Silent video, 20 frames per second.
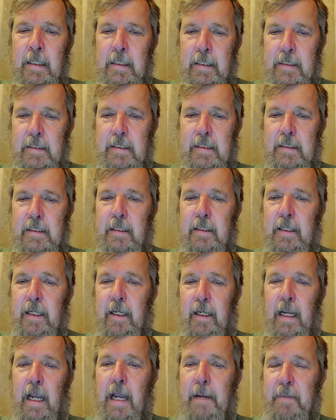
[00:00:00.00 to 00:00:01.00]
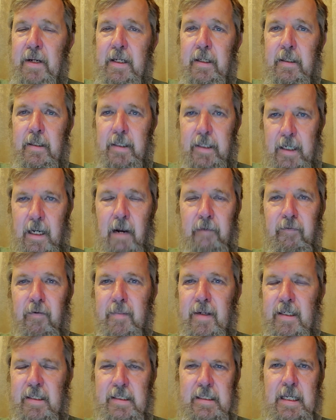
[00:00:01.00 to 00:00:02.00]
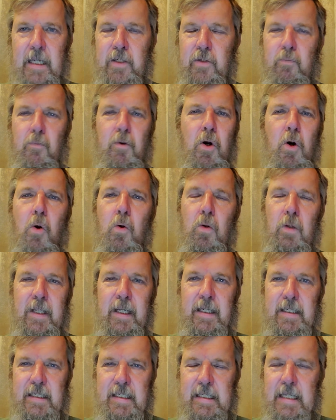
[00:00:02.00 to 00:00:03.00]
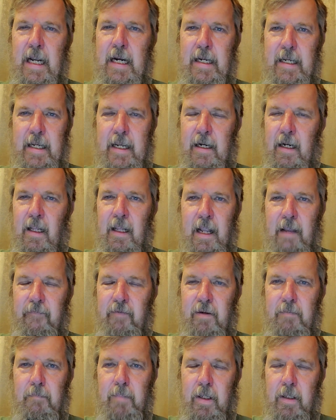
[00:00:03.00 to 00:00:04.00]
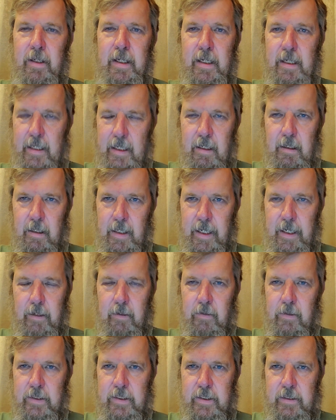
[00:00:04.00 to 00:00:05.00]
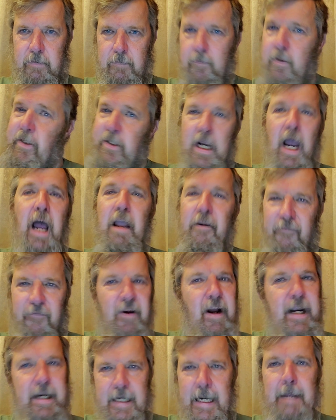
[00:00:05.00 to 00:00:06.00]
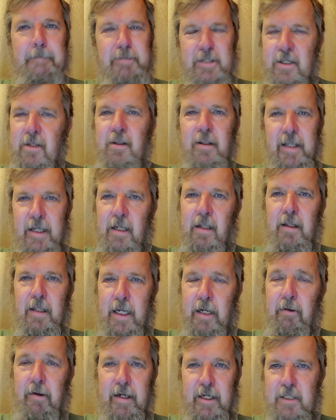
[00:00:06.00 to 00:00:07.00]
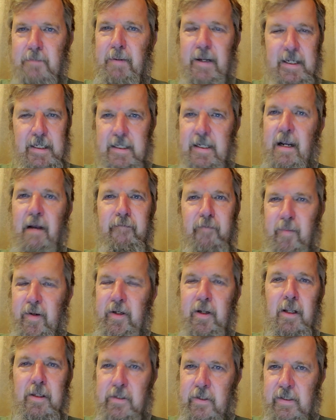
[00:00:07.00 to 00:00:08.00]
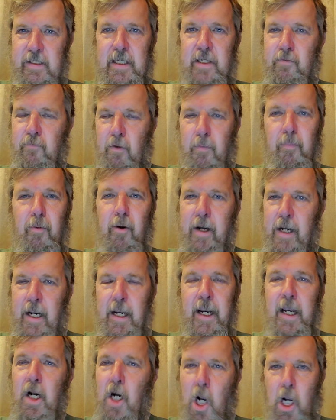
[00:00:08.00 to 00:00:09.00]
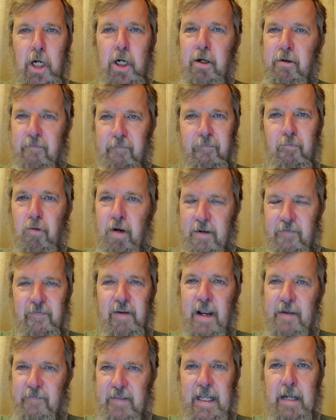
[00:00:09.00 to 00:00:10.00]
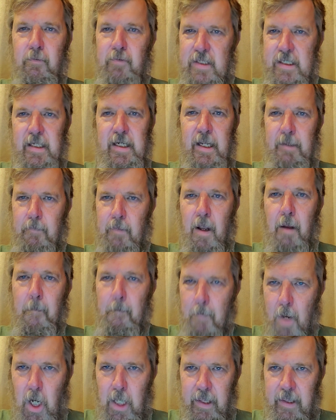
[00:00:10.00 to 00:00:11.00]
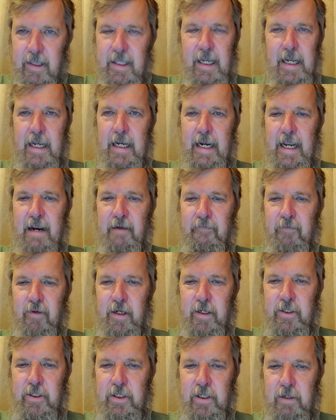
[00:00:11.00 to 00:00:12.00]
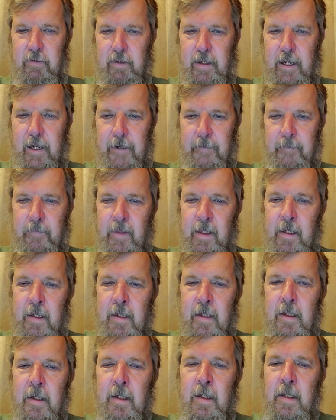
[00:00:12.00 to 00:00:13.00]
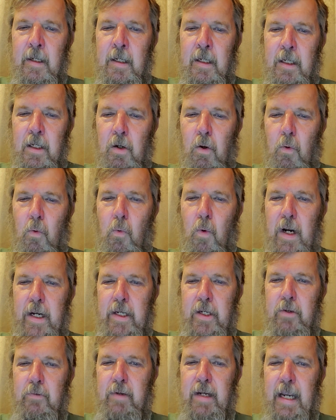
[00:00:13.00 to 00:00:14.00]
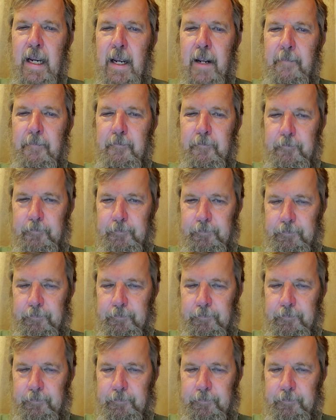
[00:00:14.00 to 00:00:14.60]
This is the thing. I mean, the government says we're holding steady at 11 million illegals, which I find absolutely hilarious because the government also says we're bringing in 145,000 a month on average, okay? You know, when you get